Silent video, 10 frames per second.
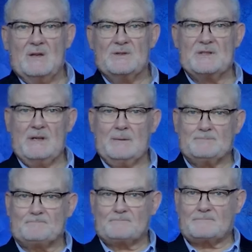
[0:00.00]
you see,
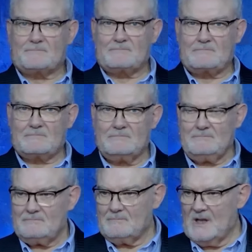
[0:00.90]

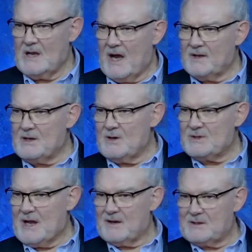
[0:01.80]
God knows
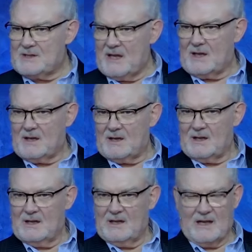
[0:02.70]
how to take
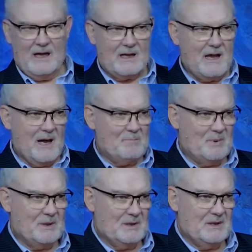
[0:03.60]
a cup
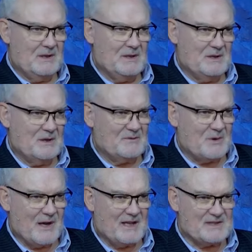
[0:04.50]
of
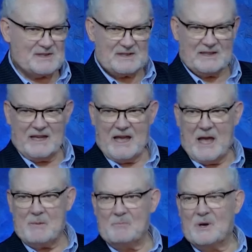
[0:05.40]
grace
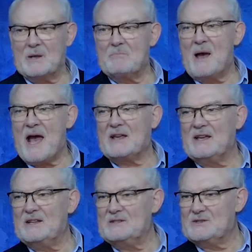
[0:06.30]
and bring back
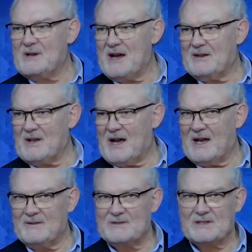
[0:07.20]
into our
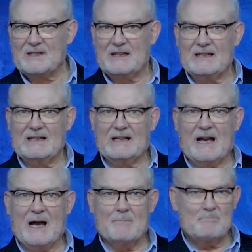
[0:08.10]
lives
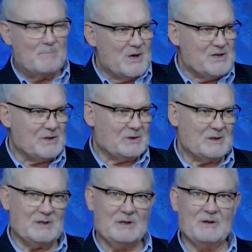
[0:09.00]
a bushel
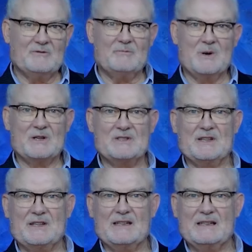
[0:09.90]
of mercy.